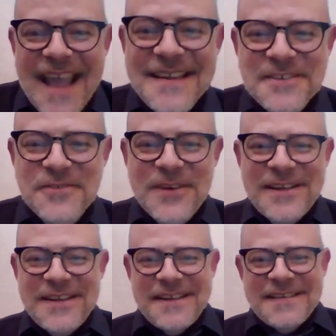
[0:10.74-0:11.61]
and
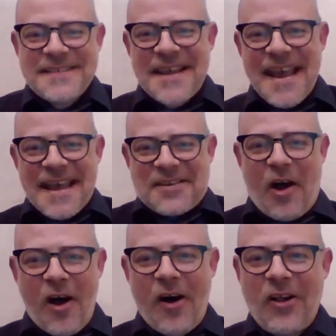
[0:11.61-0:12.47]
greetings and
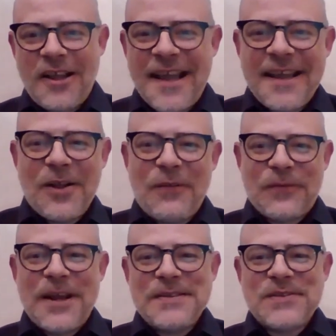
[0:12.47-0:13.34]
all hail
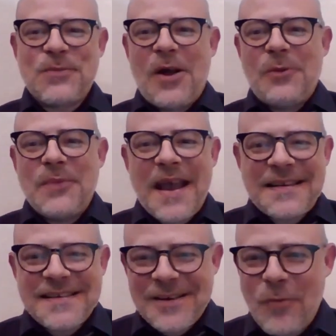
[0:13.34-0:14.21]
friends well
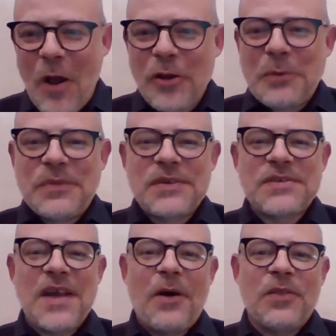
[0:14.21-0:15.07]
met. Welcome to
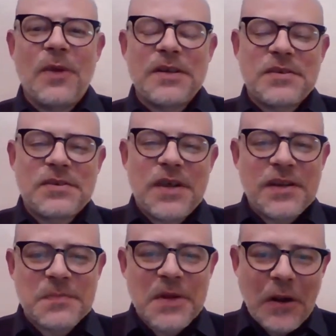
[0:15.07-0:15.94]
Southwest
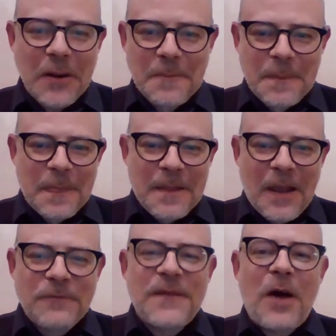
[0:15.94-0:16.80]
Shakespeare,
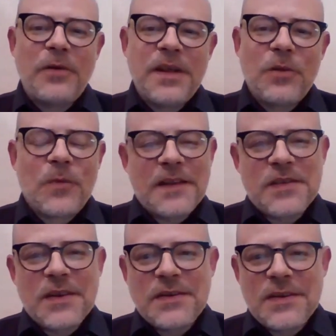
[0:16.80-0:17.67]
a founding
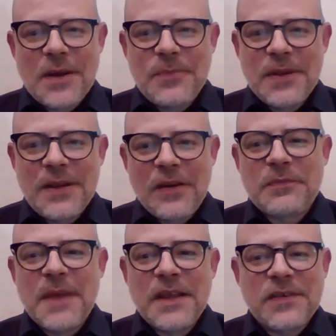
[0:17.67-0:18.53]
resident company of
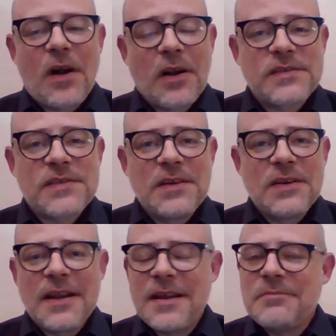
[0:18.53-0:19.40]
Mesa Arts
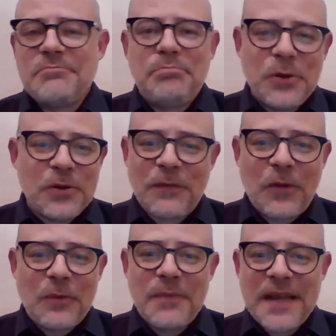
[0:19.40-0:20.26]
Center in
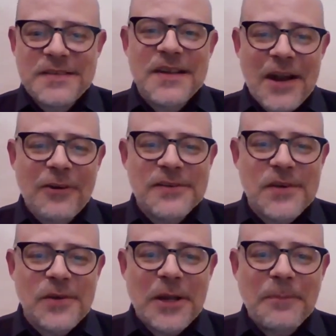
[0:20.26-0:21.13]
beautiful Mesa,
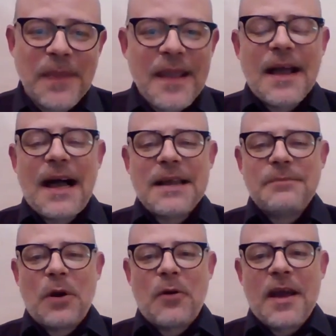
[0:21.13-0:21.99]
Arizona. I am
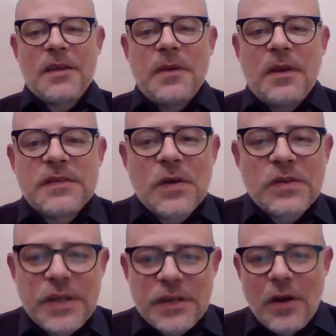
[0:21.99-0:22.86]
Bo Heckman,
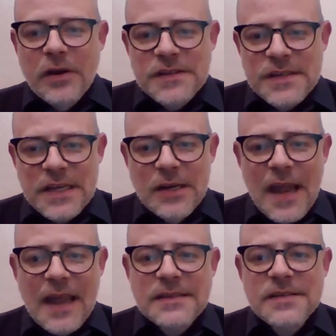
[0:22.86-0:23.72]
associate artist here
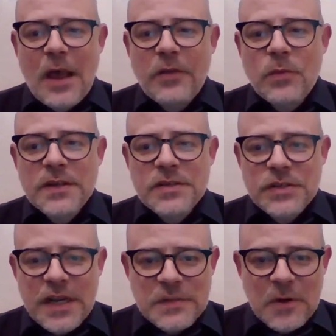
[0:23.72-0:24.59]
at Southwest
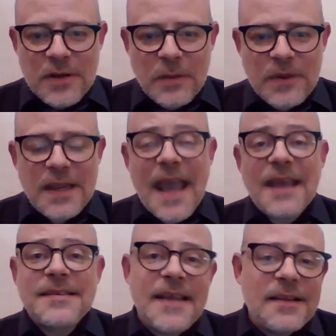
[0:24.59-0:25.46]
Shakespeare Company
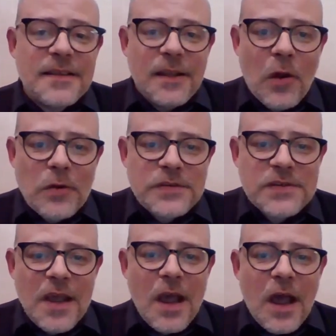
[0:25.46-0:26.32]
and daily
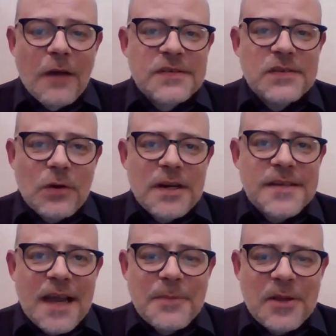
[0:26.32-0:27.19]
host of
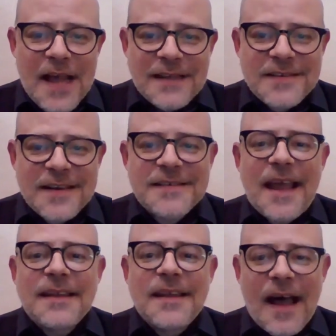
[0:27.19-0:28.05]
Storytime Classics
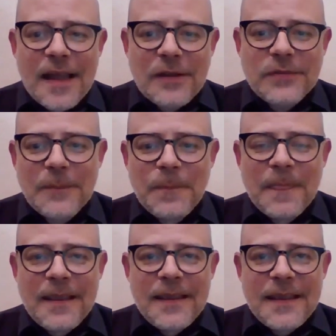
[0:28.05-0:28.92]
Live.
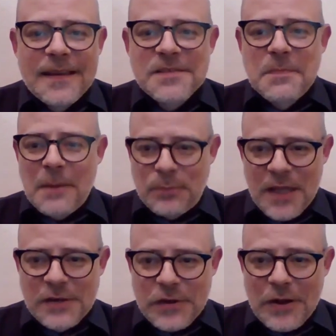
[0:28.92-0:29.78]
It is my
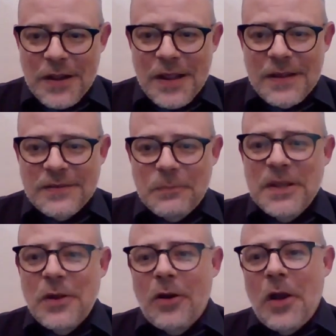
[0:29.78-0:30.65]
pleasure to
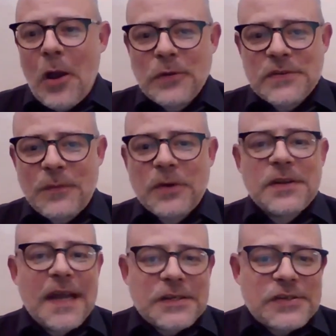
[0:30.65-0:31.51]
be your host for
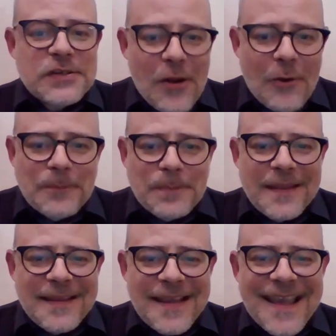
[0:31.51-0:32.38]
tonight's show
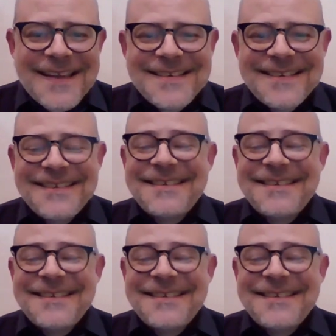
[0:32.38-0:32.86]
and